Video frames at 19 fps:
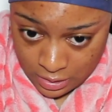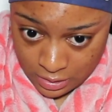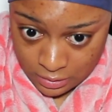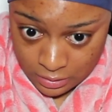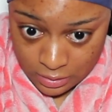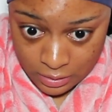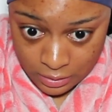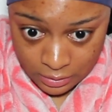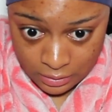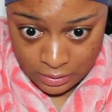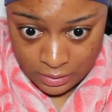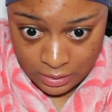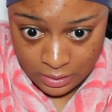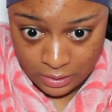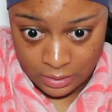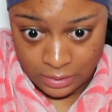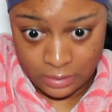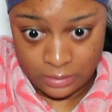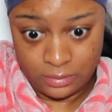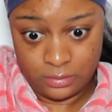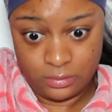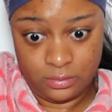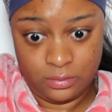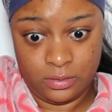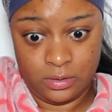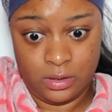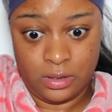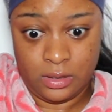Like that.
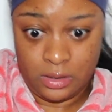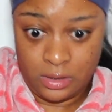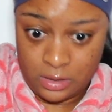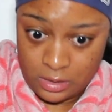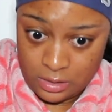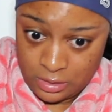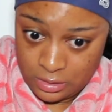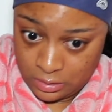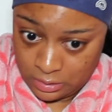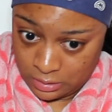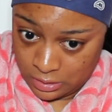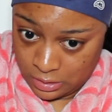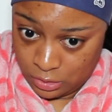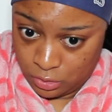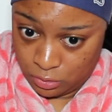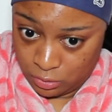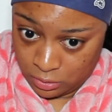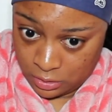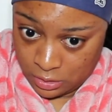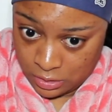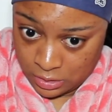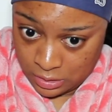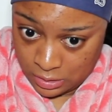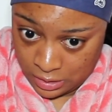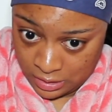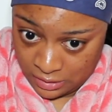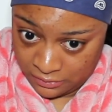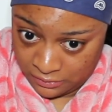This one
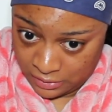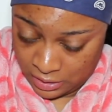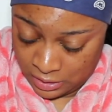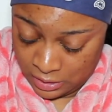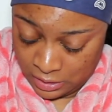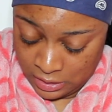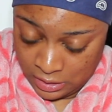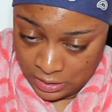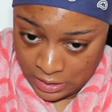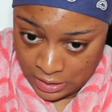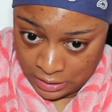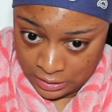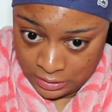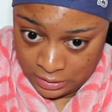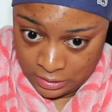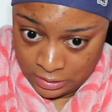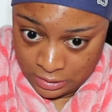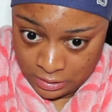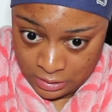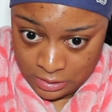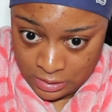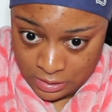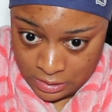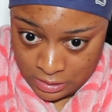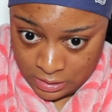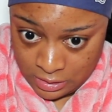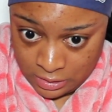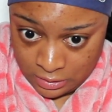doesn't have any yet,
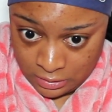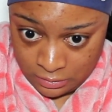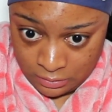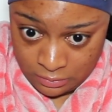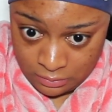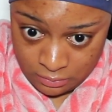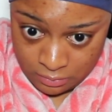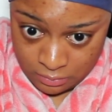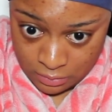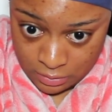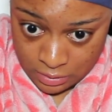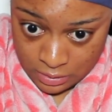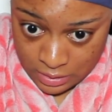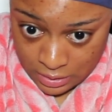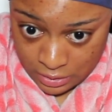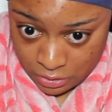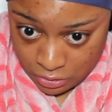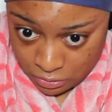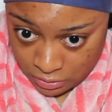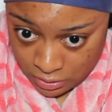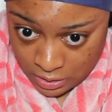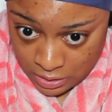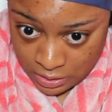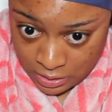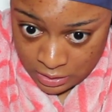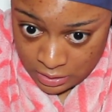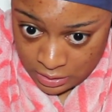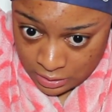but that's
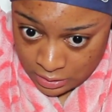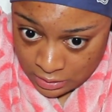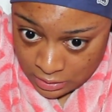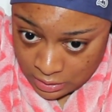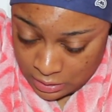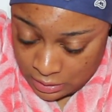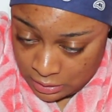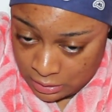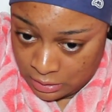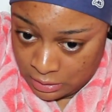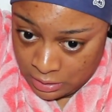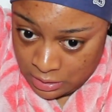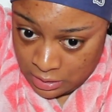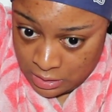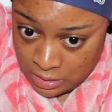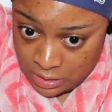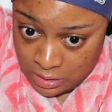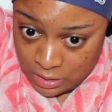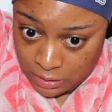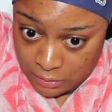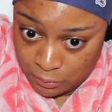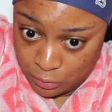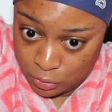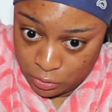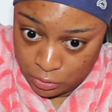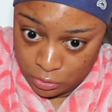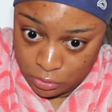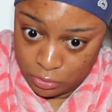okay. And then I'm
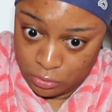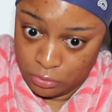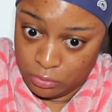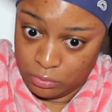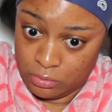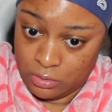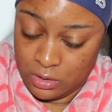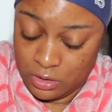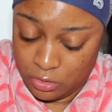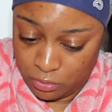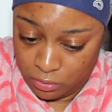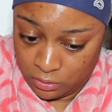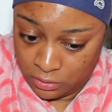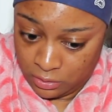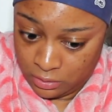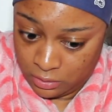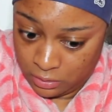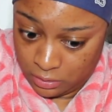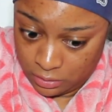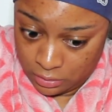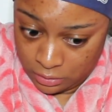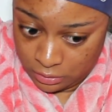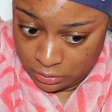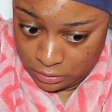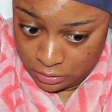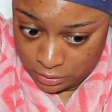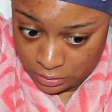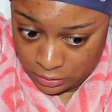going to do this one on
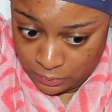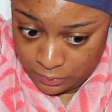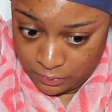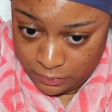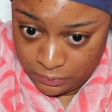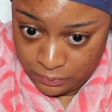top.